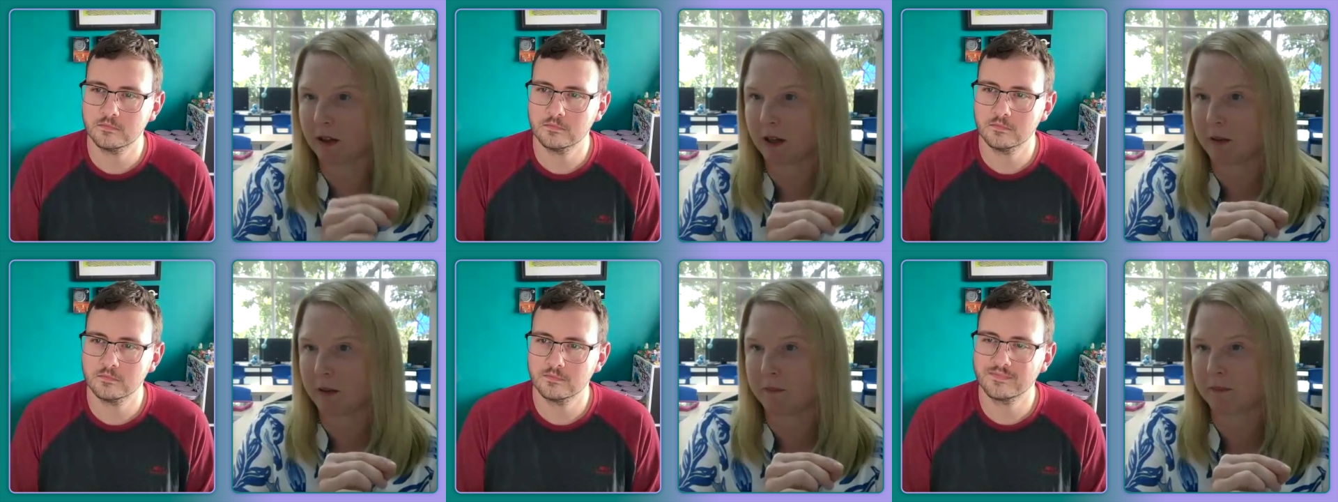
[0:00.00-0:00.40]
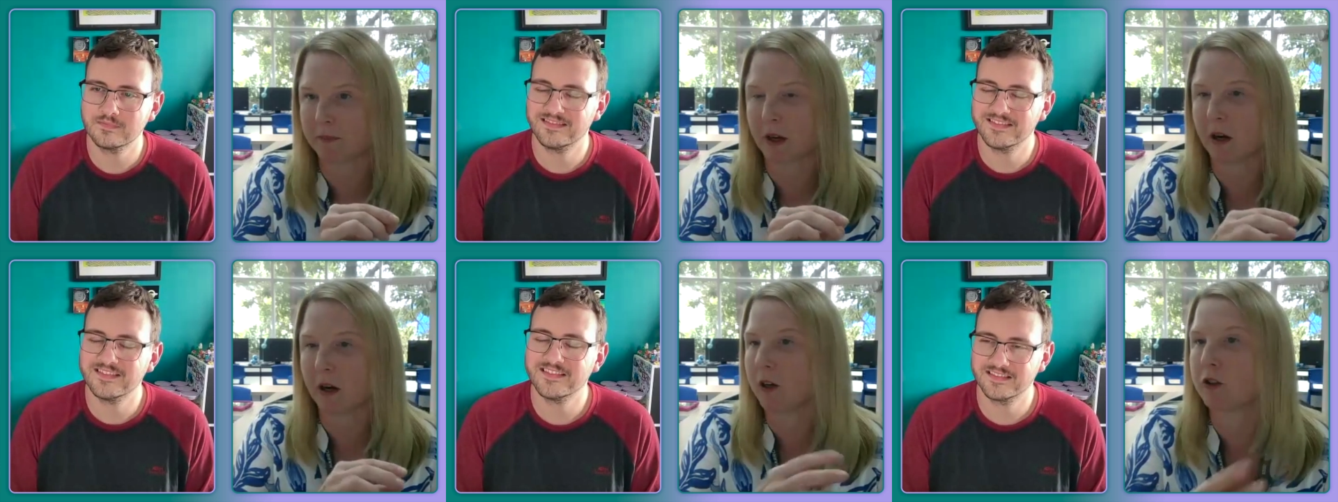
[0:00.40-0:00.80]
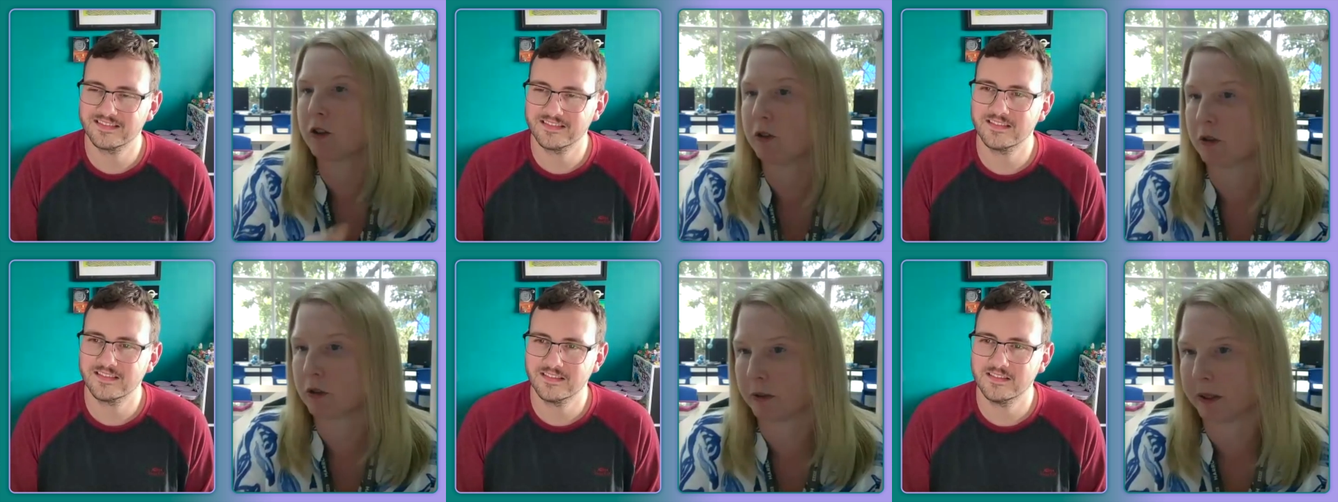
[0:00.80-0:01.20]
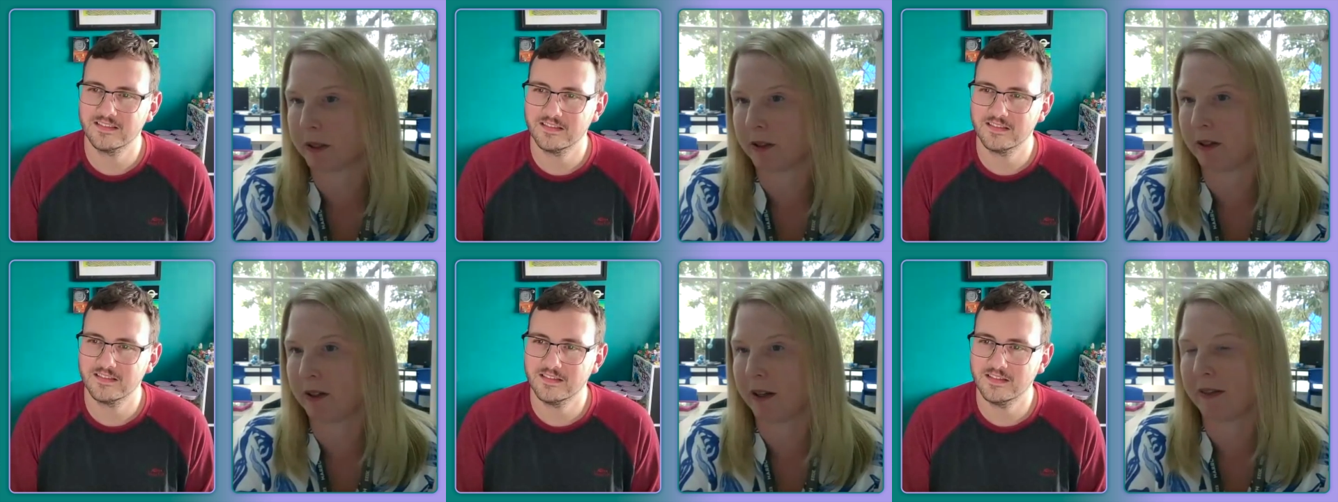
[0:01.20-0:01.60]
Speaker 1: um, art
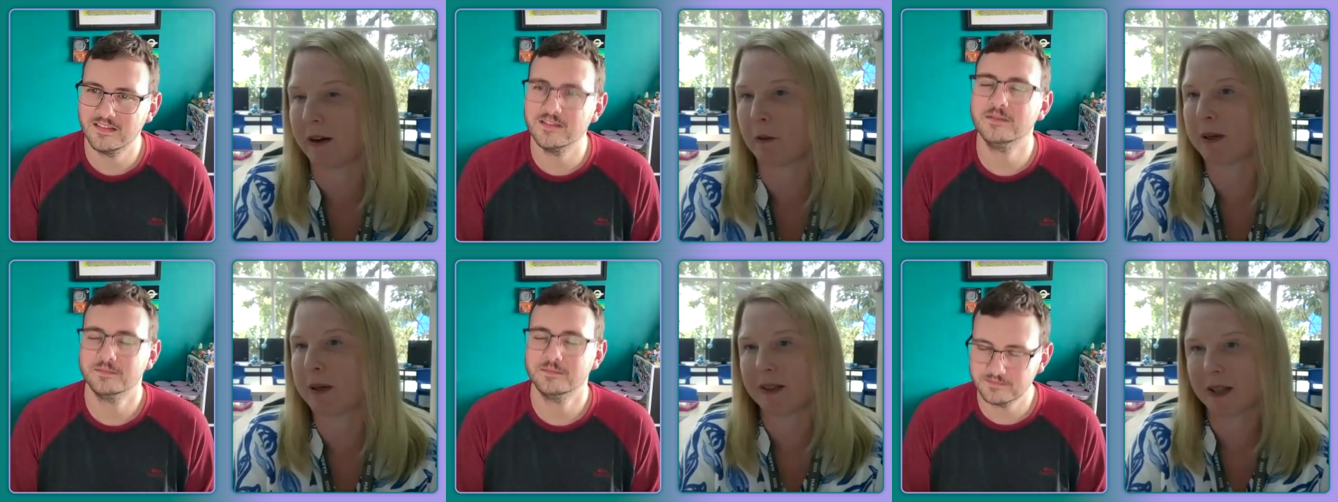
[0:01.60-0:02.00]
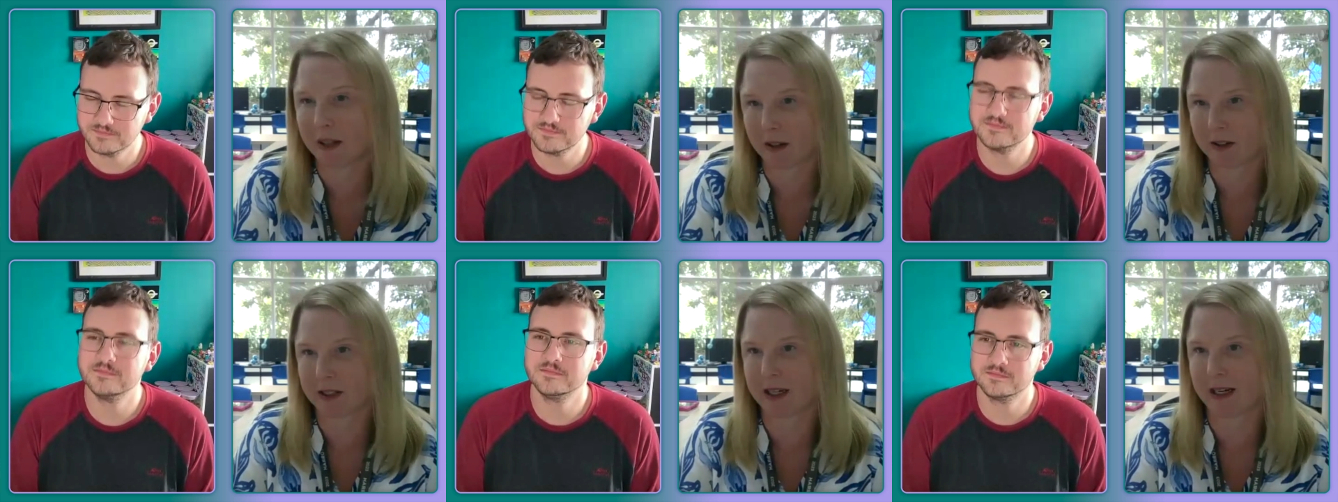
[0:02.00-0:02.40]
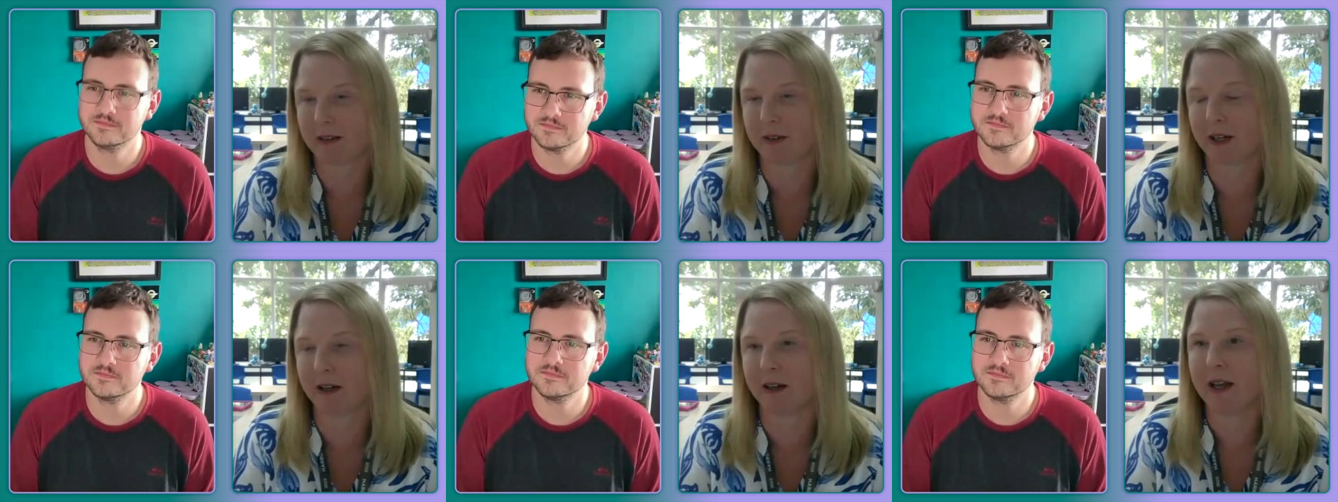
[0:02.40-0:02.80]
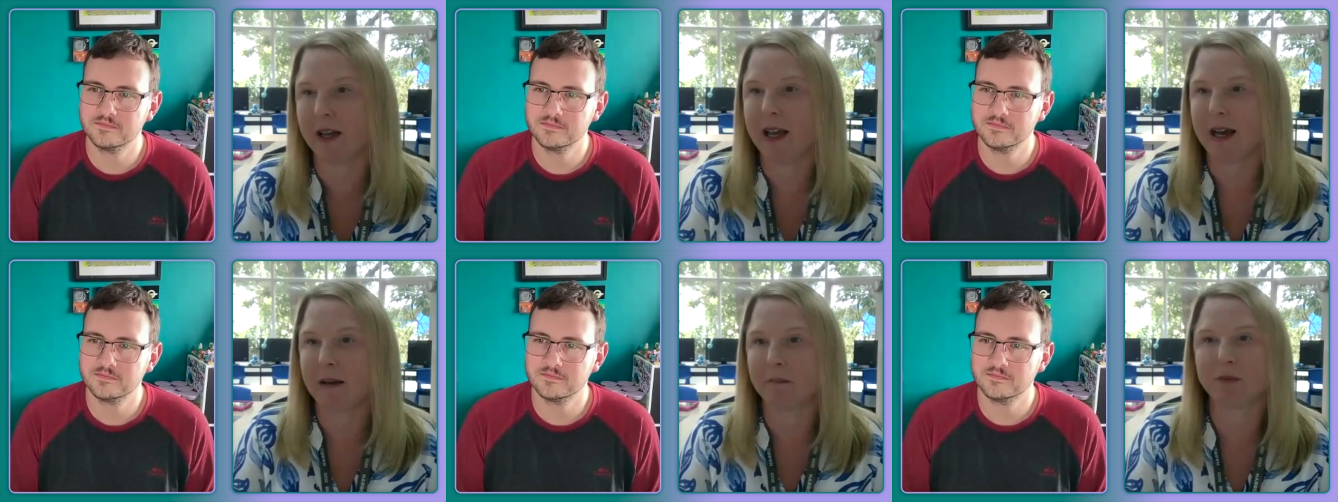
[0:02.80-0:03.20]
tutorial? And that will be in the art area.
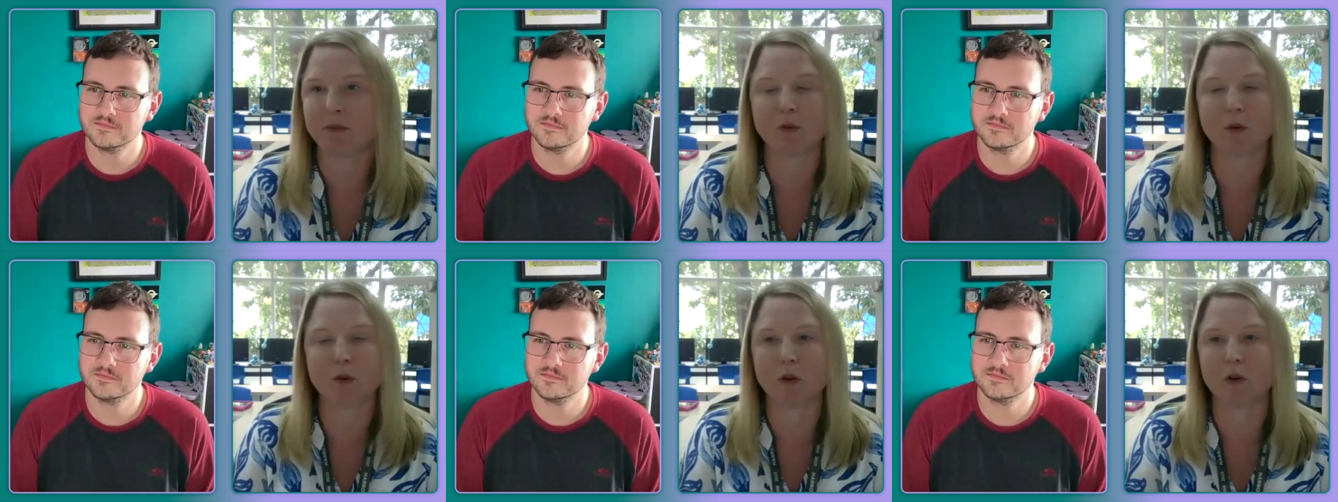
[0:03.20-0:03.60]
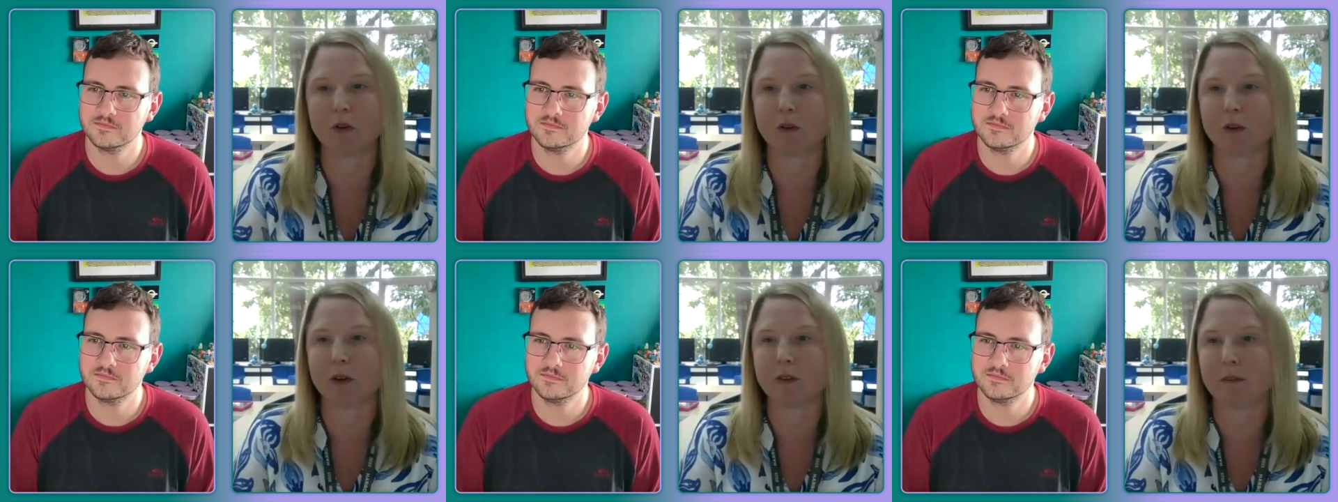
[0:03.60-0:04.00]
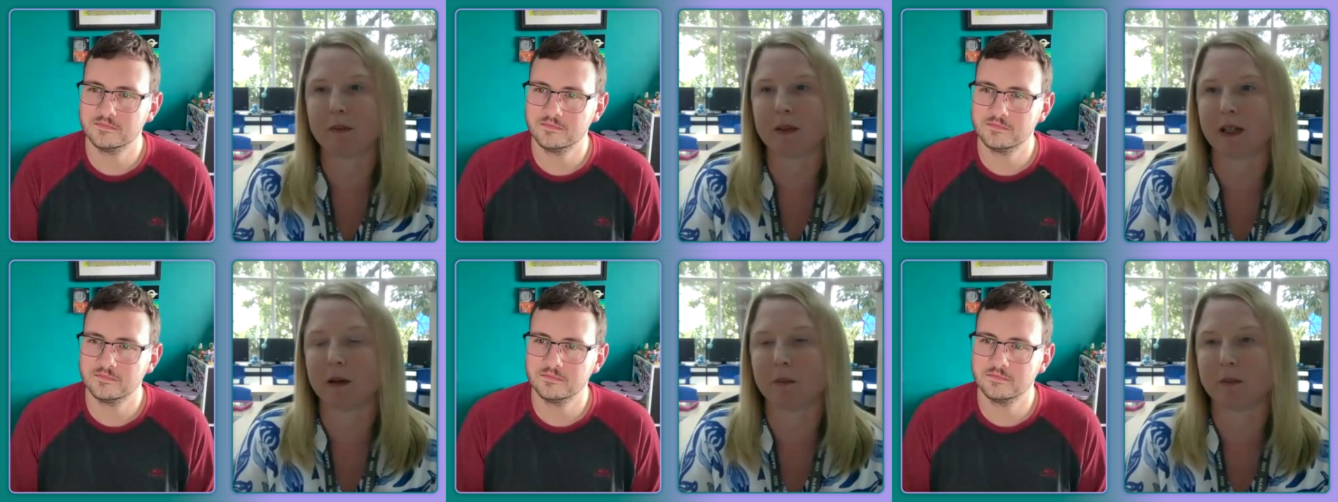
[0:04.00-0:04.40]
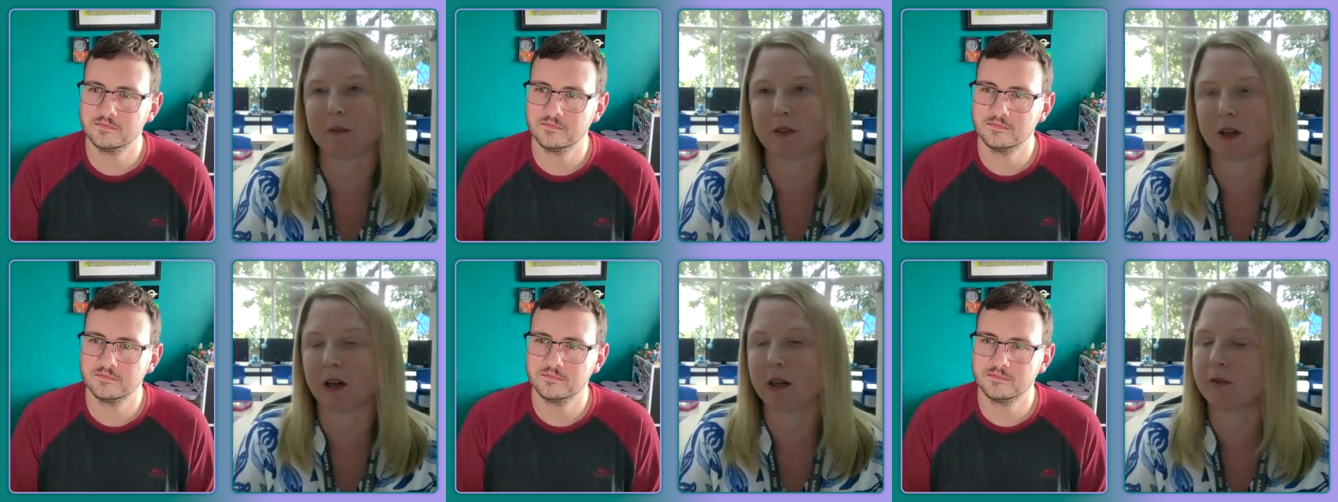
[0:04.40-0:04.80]
And before long, that becomes
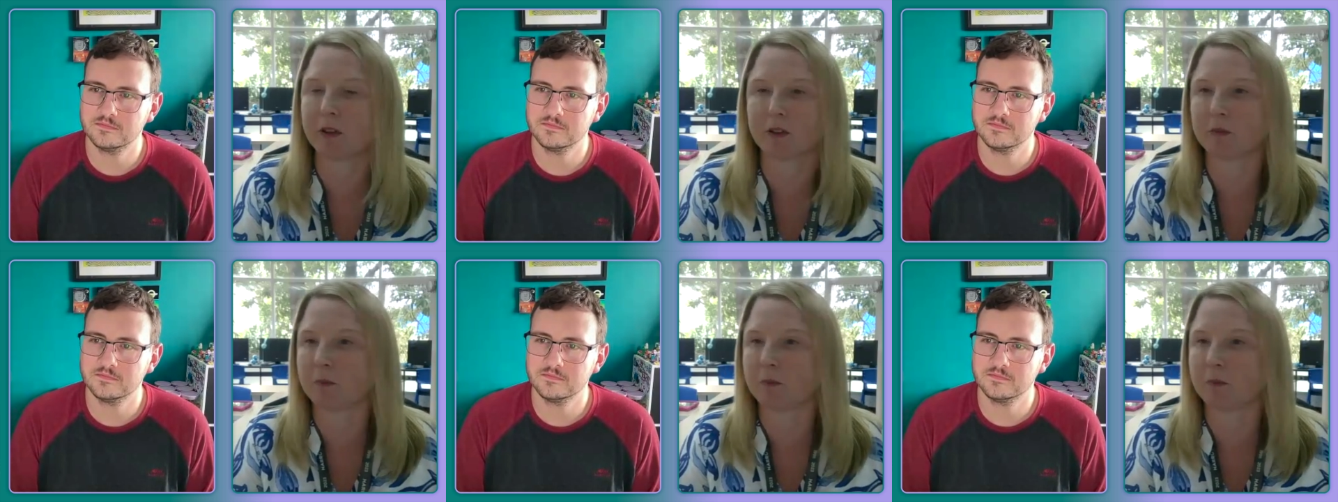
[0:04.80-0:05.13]
kind of just